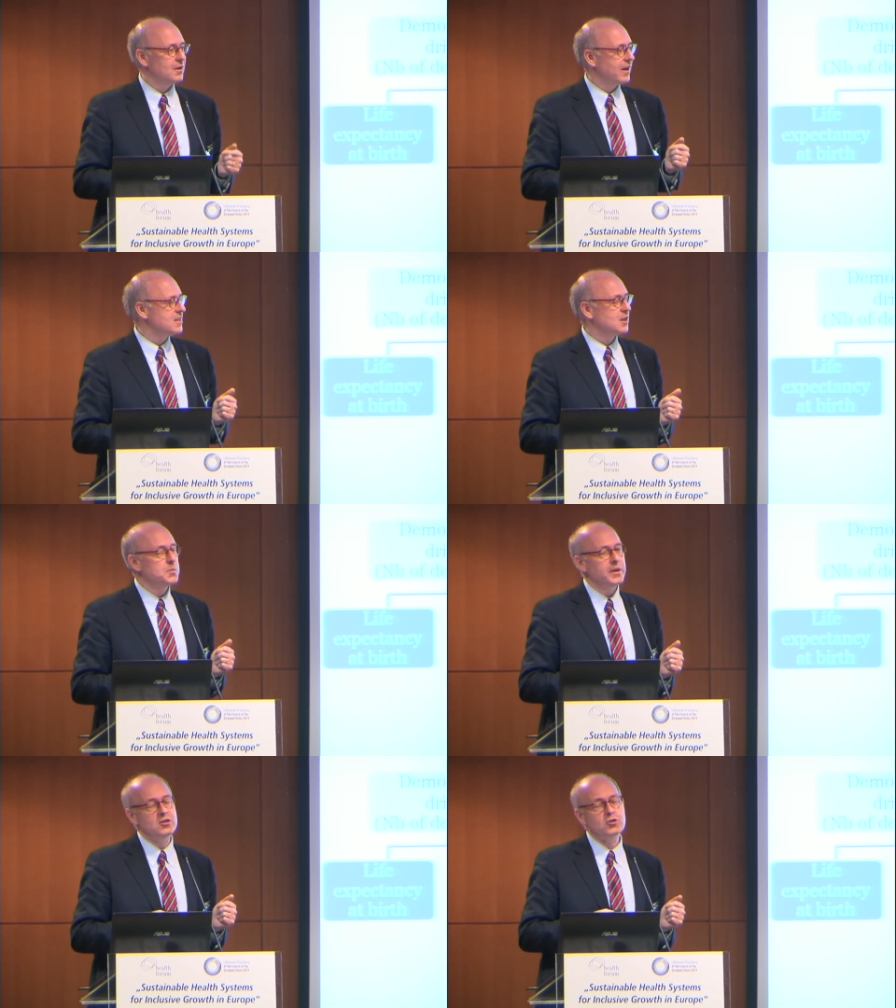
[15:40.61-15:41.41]
health
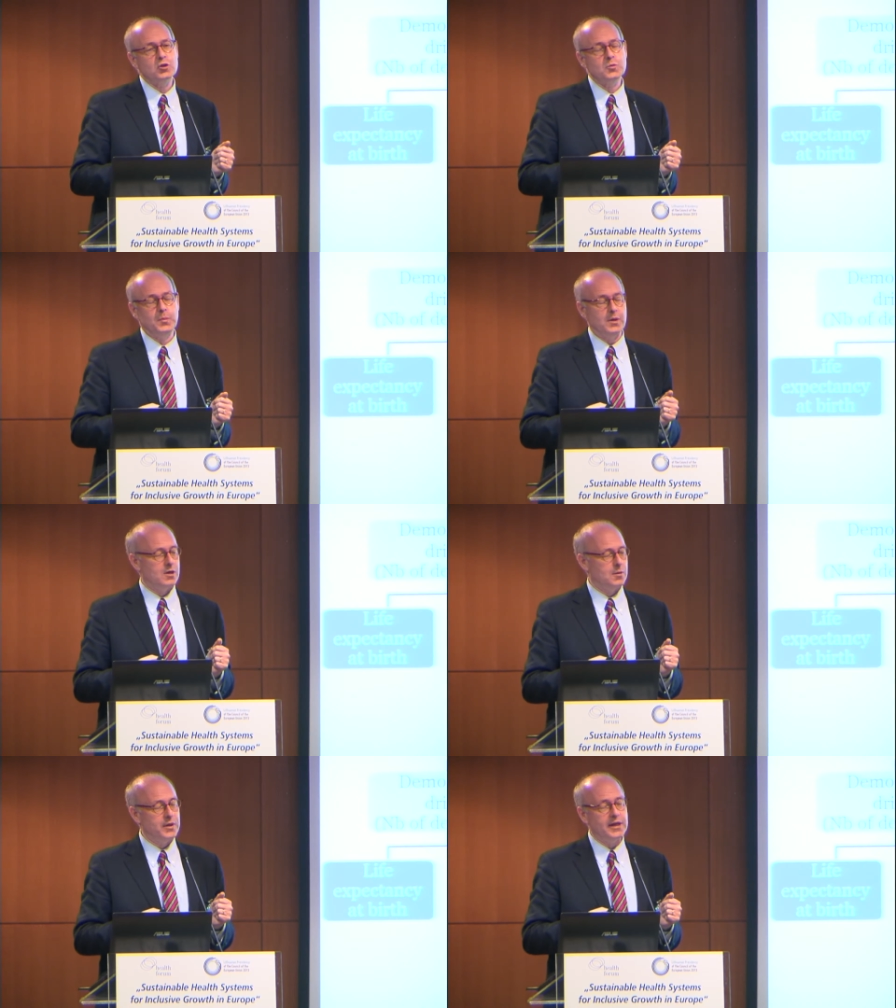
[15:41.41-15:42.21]
expenditures
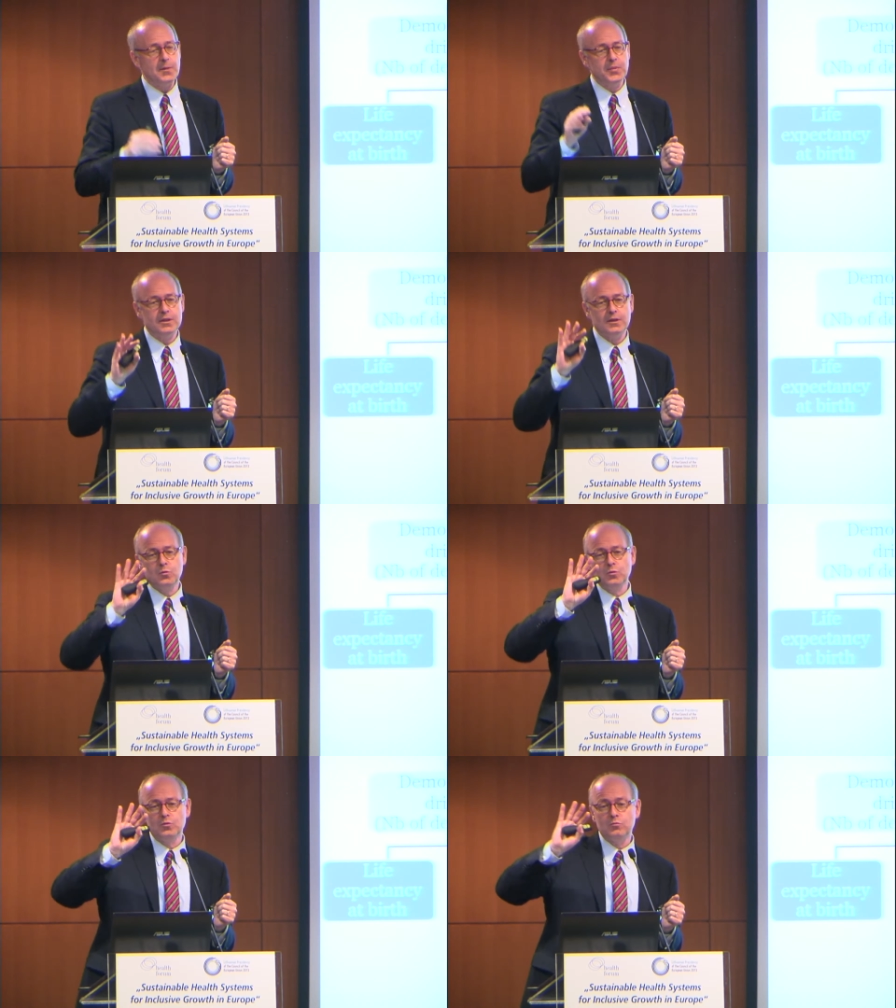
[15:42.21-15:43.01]
per capita
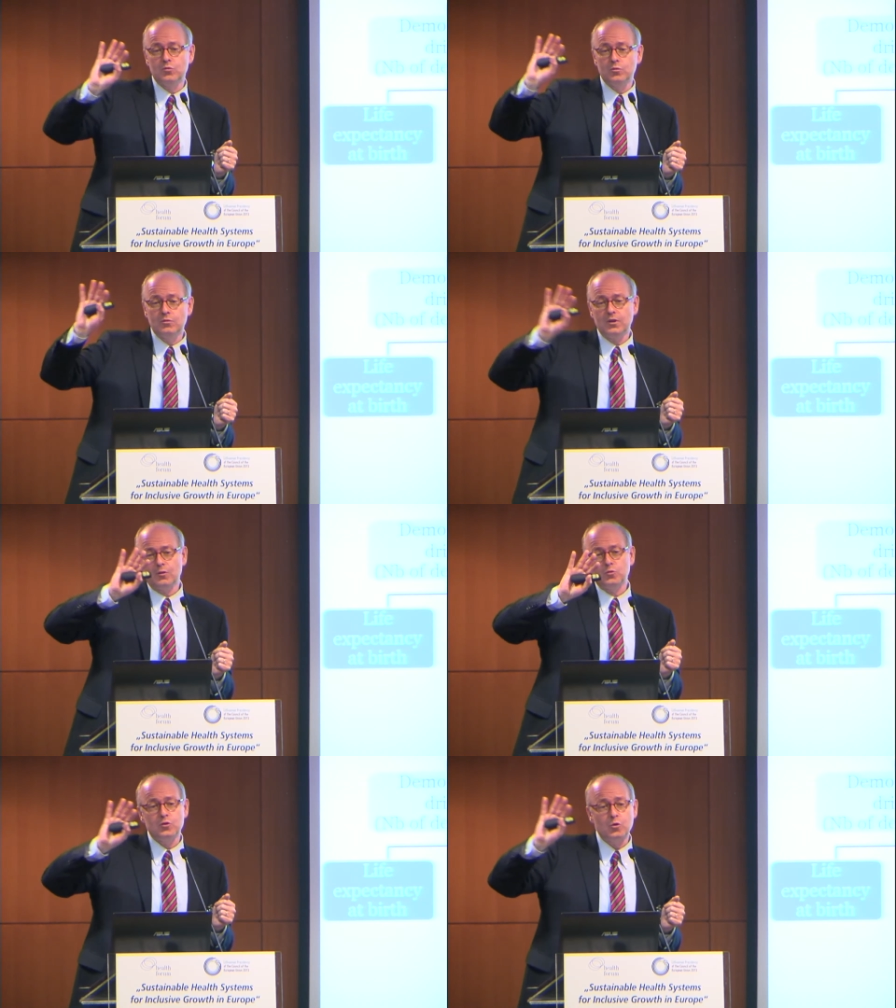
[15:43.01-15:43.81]

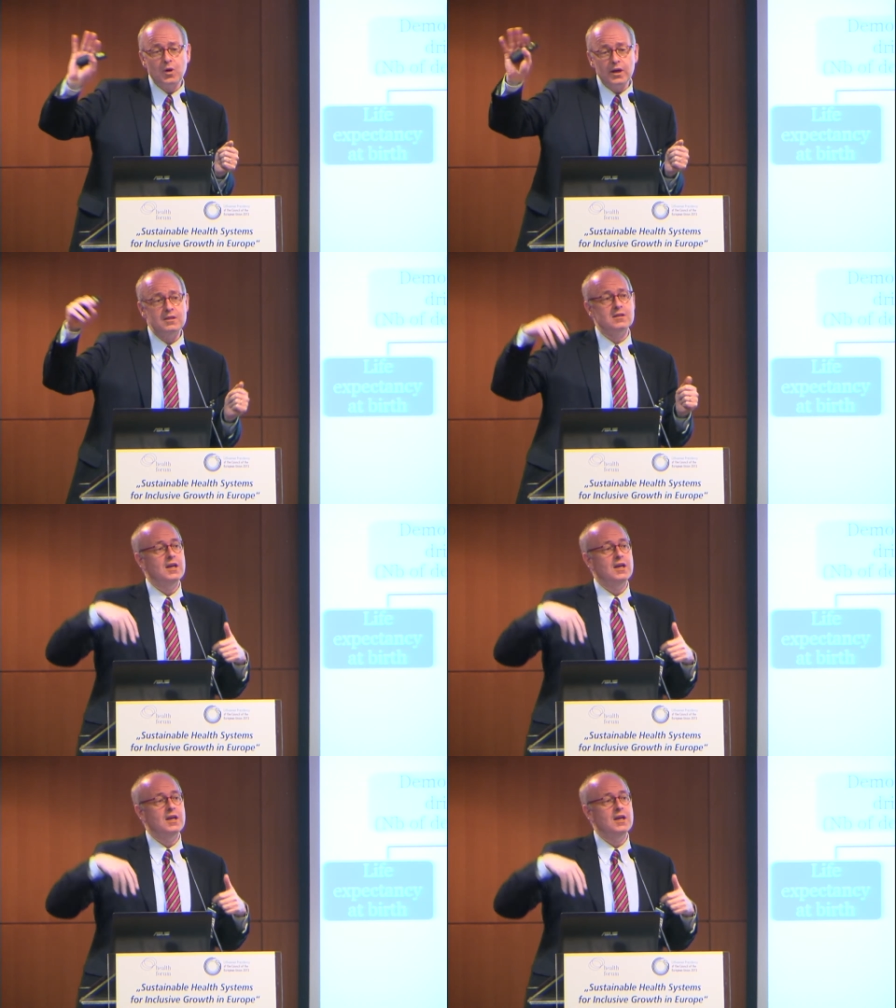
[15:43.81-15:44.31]
to the right.